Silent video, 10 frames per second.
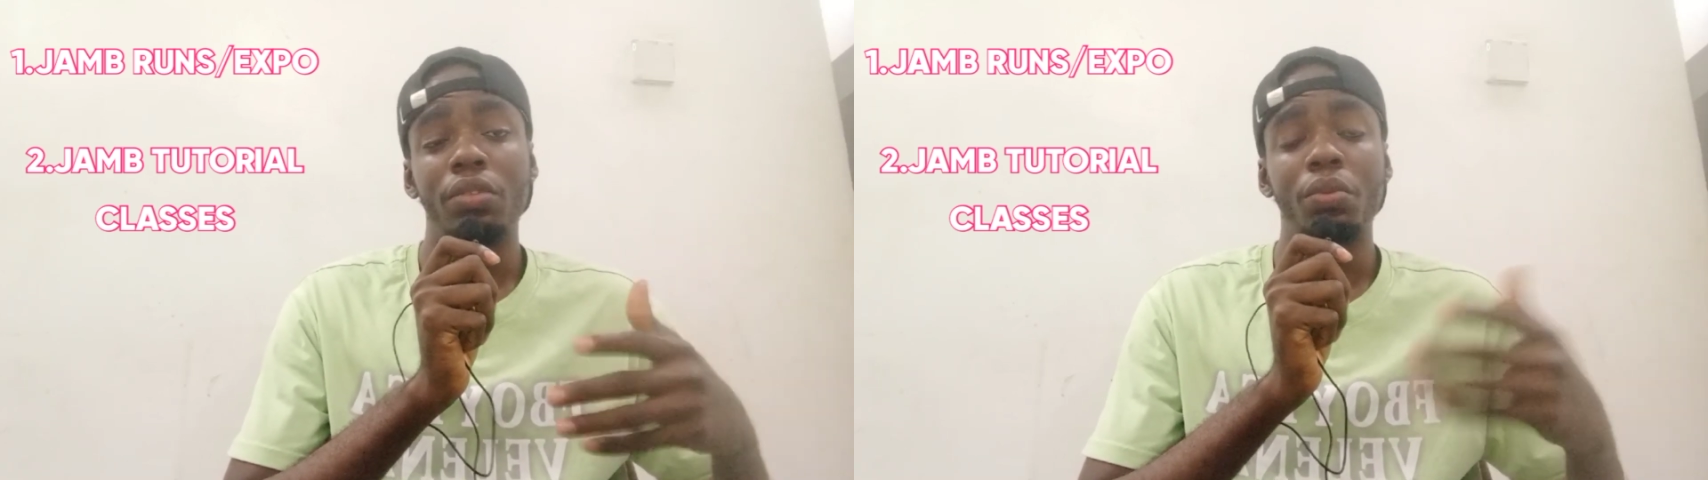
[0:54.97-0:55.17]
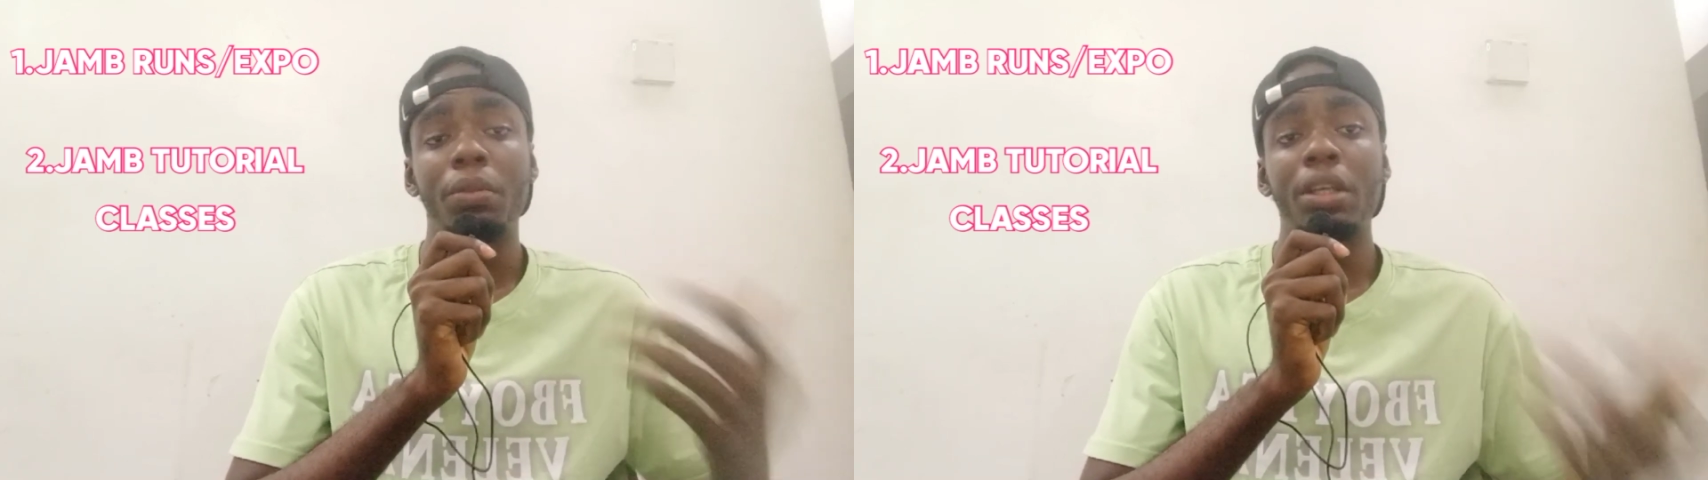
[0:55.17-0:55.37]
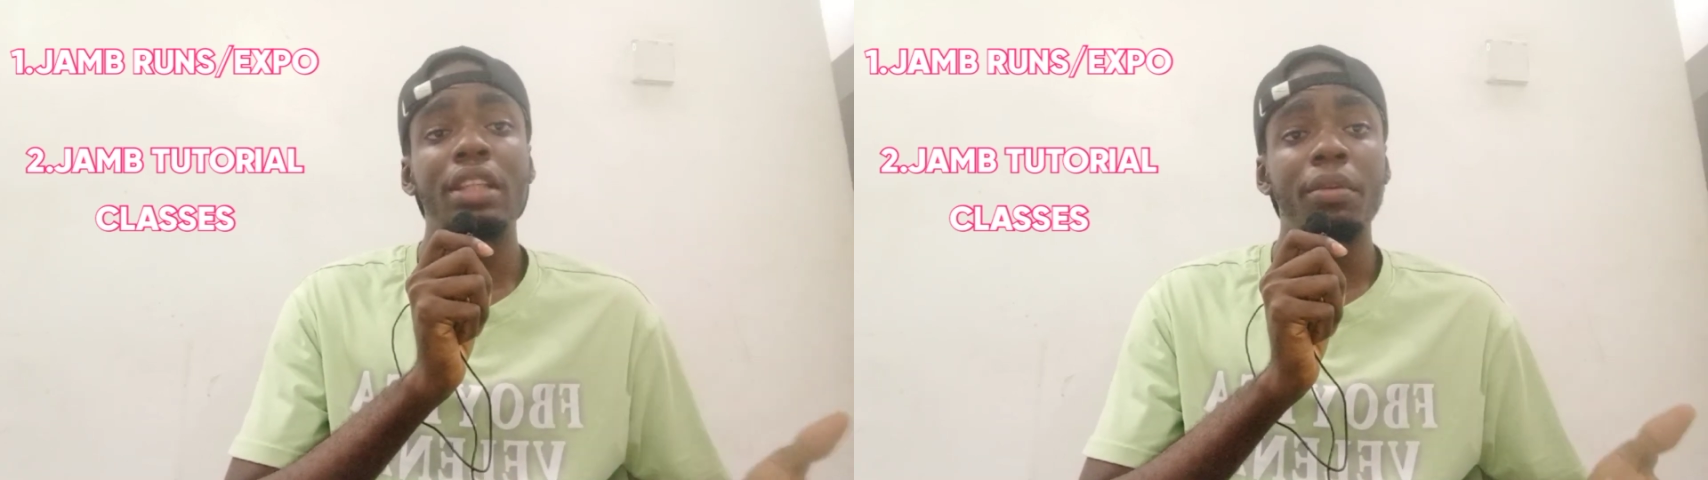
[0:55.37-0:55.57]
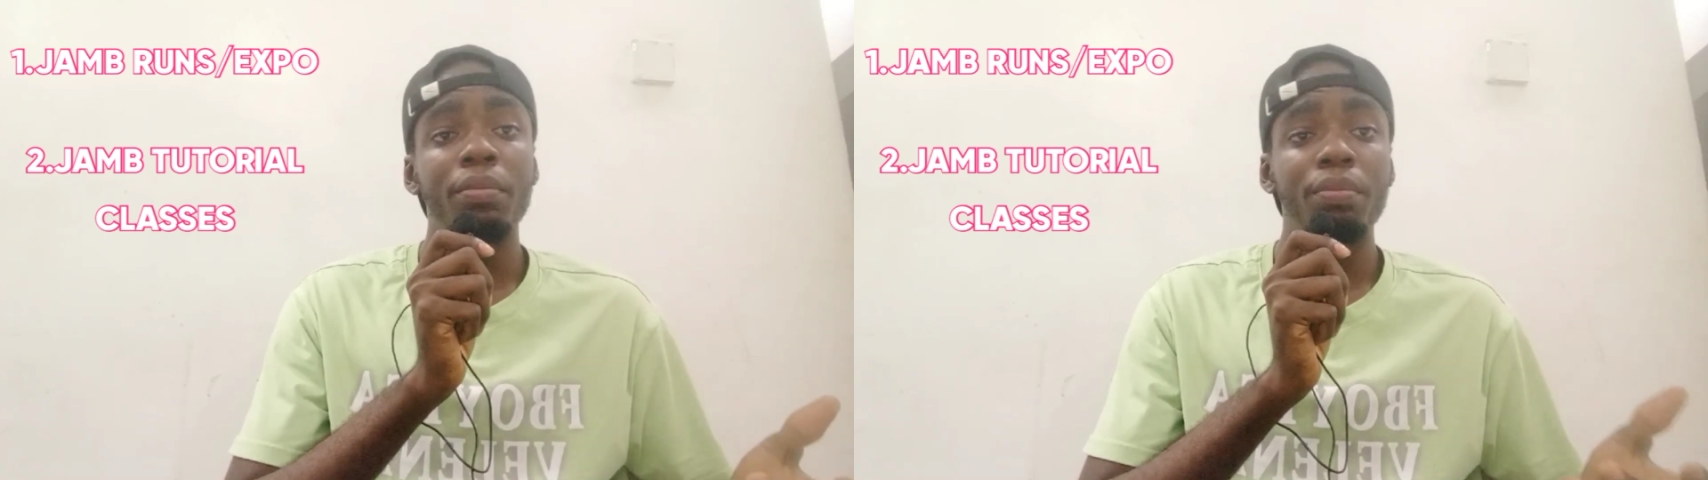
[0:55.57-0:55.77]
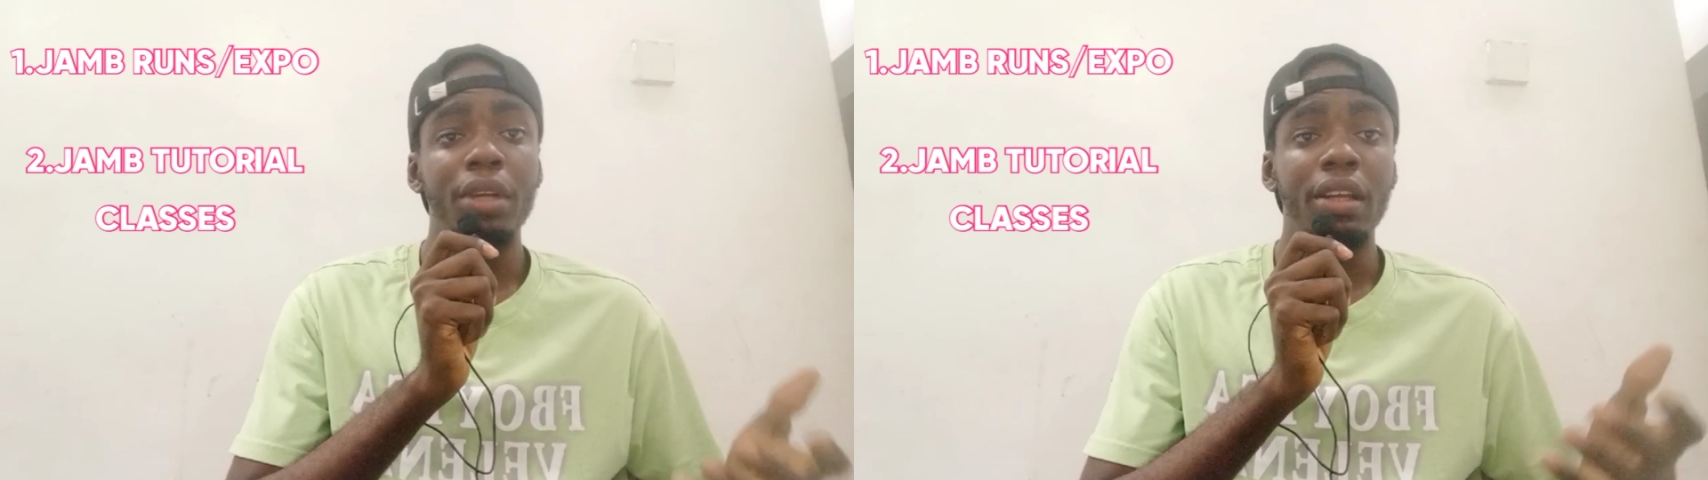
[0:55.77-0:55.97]

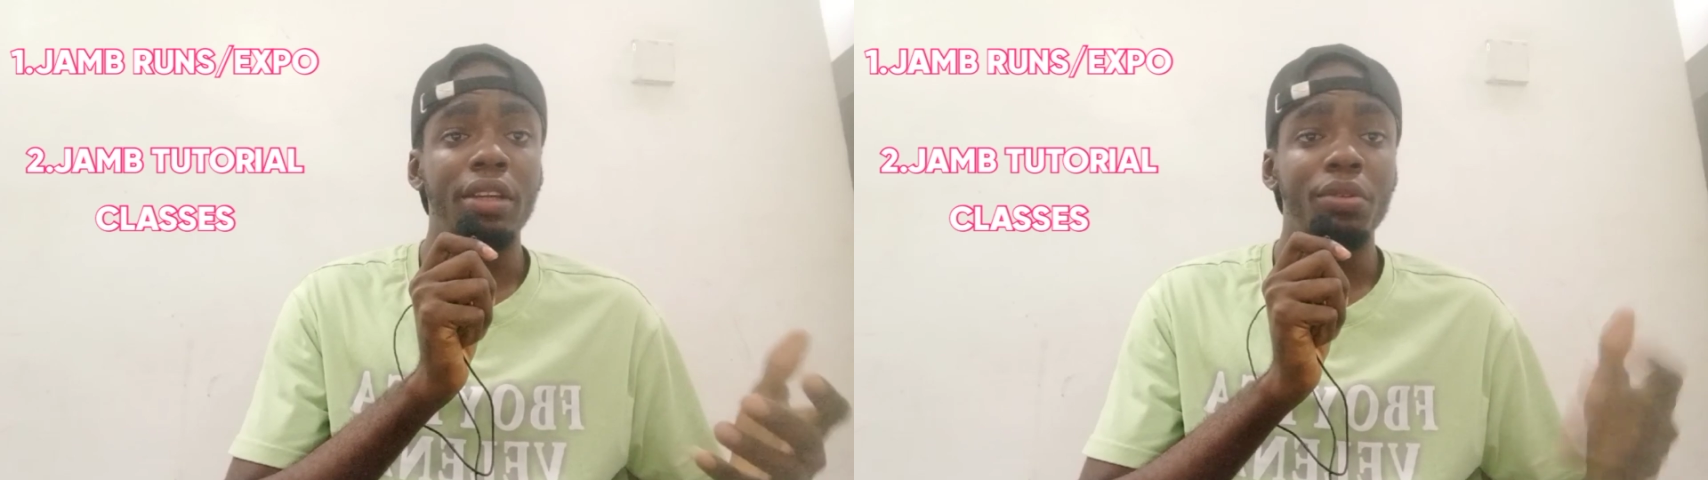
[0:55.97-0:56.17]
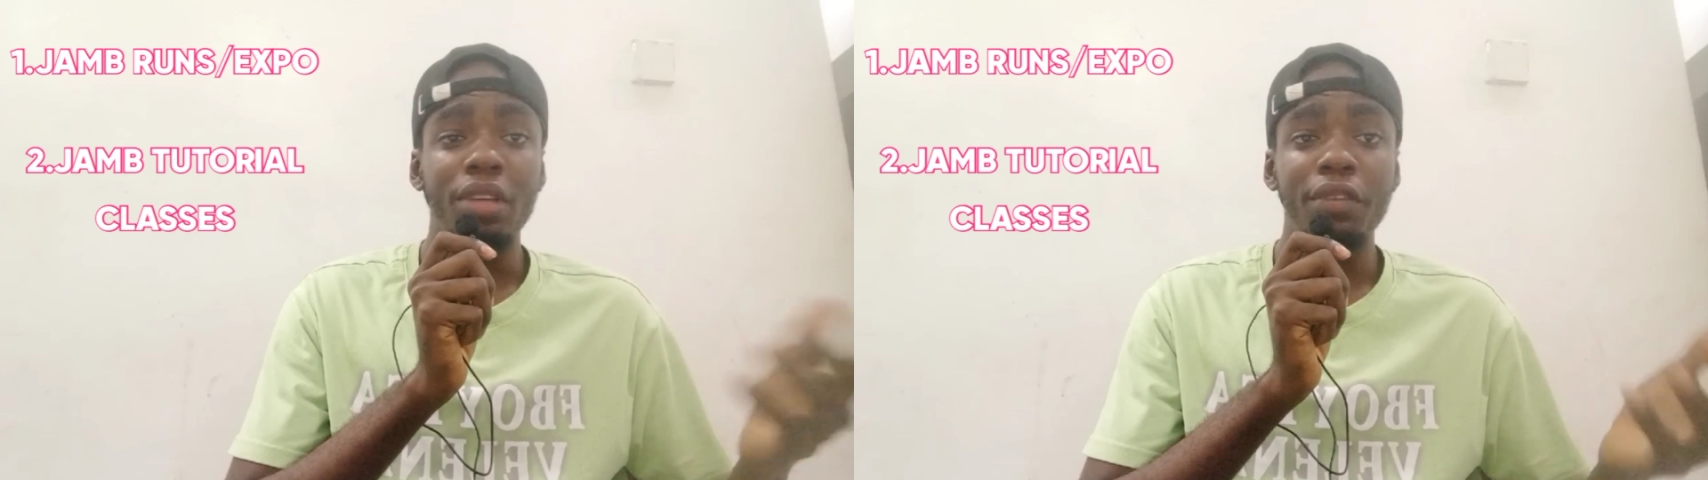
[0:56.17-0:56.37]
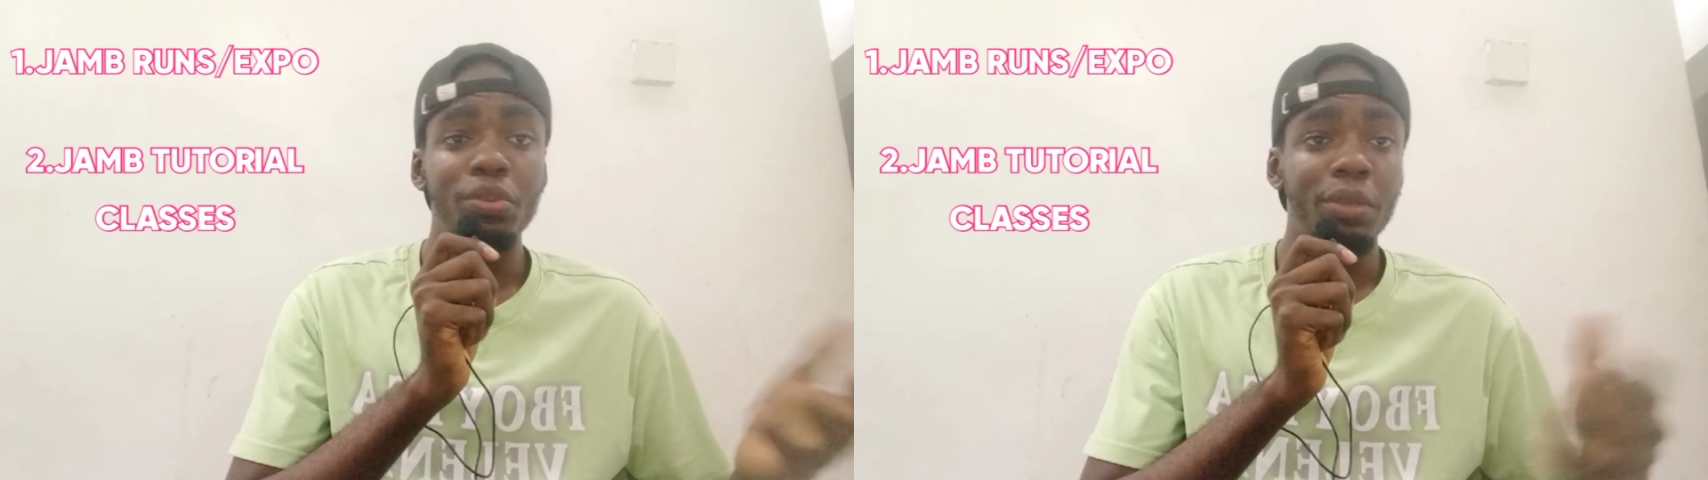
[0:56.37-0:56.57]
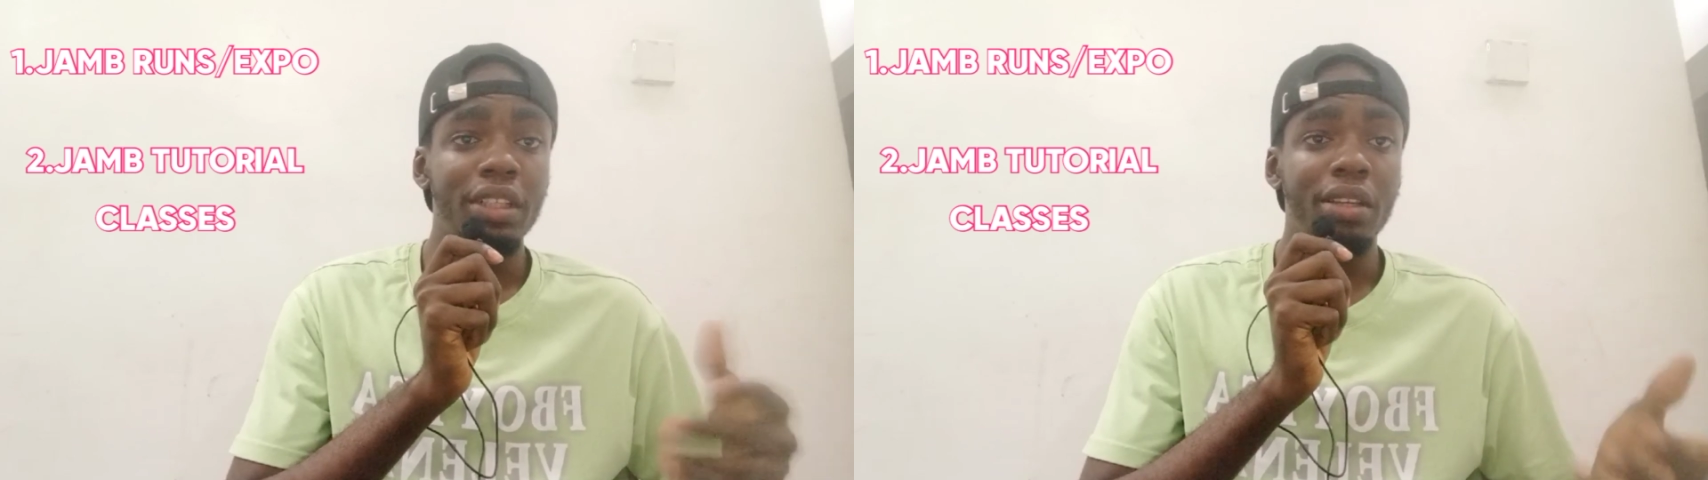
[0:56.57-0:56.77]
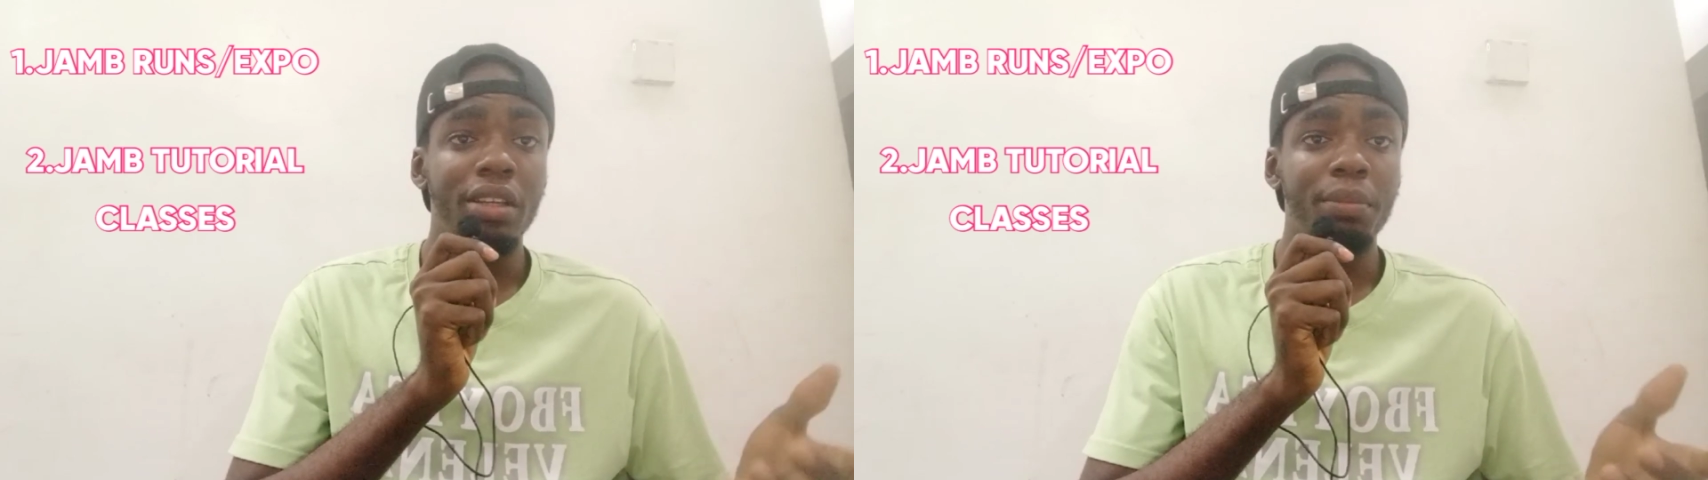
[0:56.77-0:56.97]
you have to
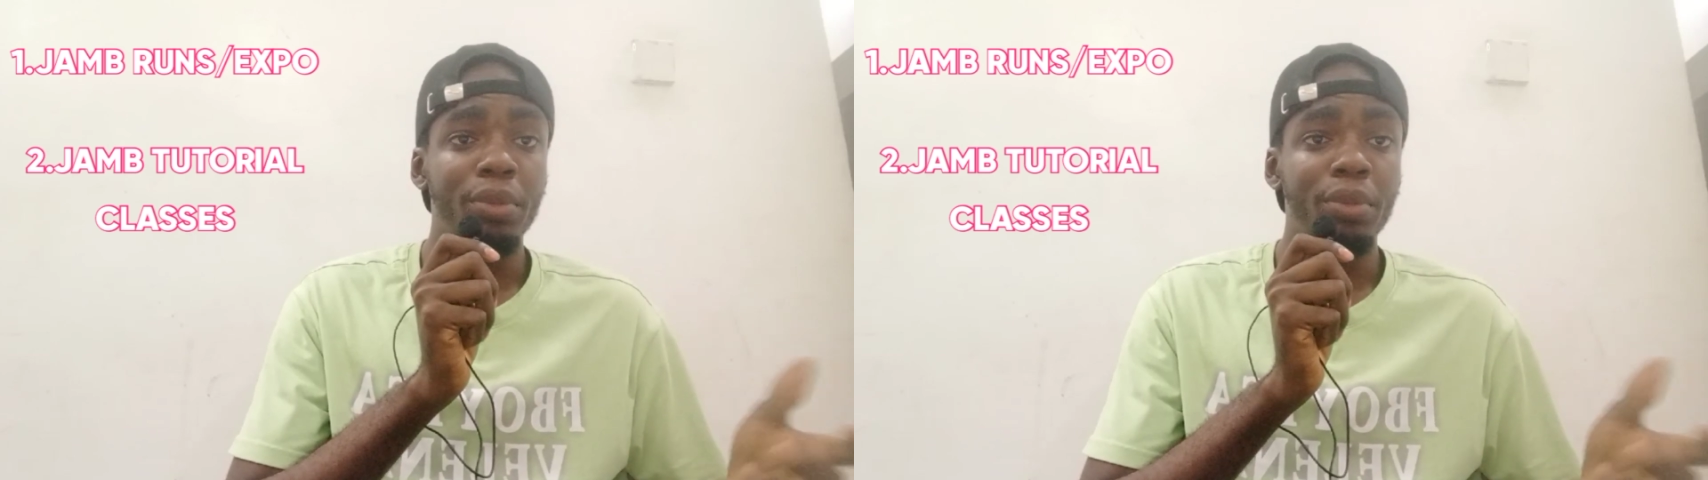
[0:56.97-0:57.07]
make a